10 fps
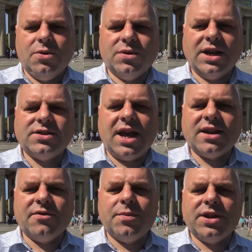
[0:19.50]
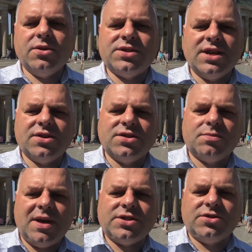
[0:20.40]
We'd like to thank everybody who sent
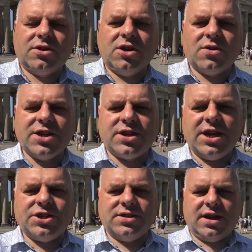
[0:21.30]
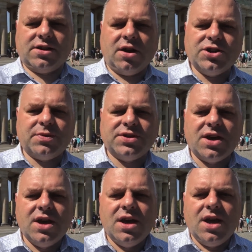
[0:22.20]
us messages of congratulations and encouragement.
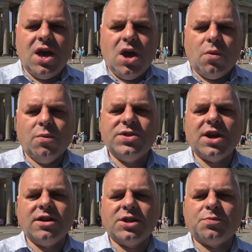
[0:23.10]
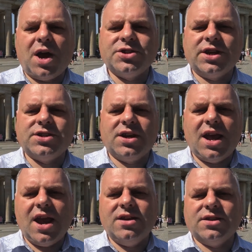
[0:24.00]
When we started this project
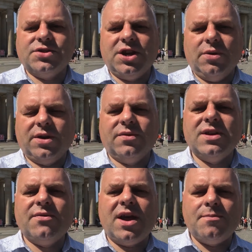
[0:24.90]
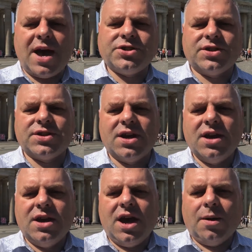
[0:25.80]
early this year, we could have never imagined
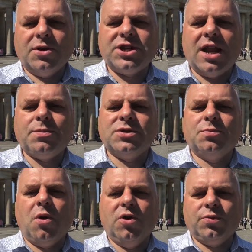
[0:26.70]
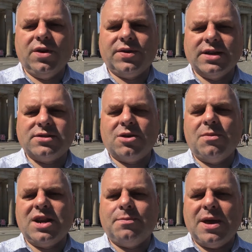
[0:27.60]
how much help and support we'd have get so
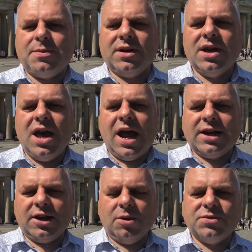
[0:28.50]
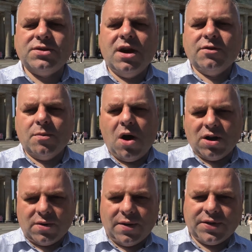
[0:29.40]
many people and clubs from
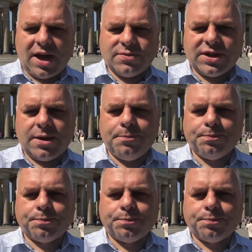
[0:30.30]
all around the county.